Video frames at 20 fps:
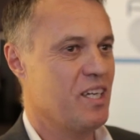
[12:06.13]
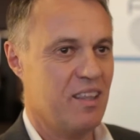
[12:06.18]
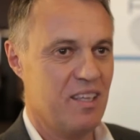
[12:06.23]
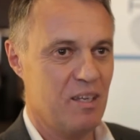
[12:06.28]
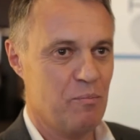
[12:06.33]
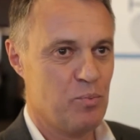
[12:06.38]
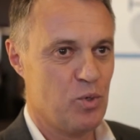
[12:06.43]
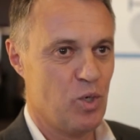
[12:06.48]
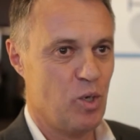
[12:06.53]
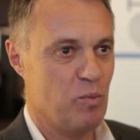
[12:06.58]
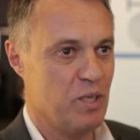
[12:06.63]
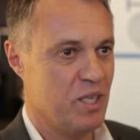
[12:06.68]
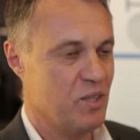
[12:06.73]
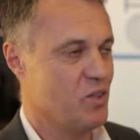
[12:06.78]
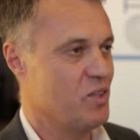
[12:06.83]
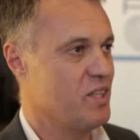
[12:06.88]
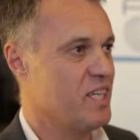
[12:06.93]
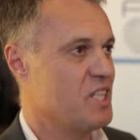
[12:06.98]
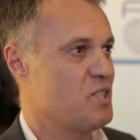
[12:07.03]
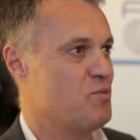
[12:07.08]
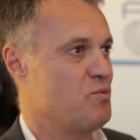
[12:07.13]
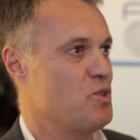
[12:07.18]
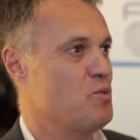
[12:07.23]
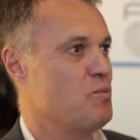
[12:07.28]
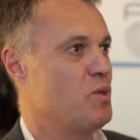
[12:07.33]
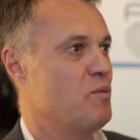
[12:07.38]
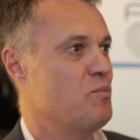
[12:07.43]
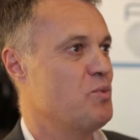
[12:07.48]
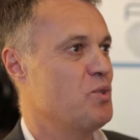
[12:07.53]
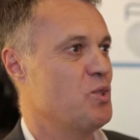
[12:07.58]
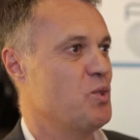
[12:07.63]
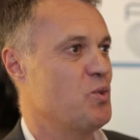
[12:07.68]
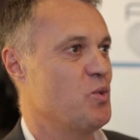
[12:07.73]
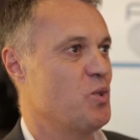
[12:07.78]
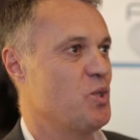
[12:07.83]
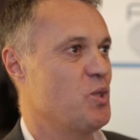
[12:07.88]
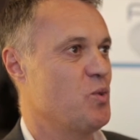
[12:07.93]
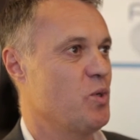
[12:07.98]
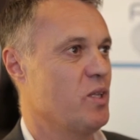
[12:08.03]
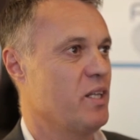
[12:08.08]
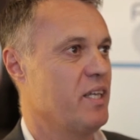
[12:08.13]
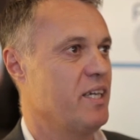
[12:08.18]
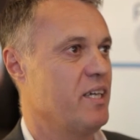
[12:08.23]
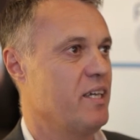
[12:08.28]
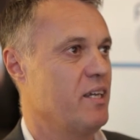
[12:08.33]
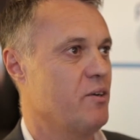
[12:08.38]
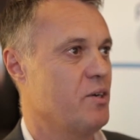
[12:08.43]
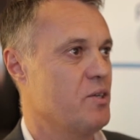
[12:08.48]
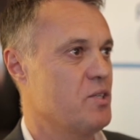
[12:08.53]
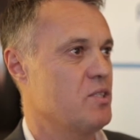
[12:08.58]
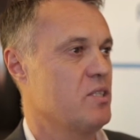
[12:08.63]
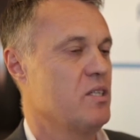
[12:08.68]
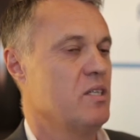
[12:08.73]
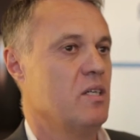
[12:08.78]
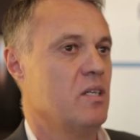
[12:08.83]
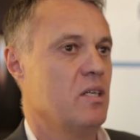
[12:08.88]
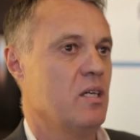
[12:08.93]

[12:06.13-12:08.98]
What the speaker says: I think probably in the next few months you will hear us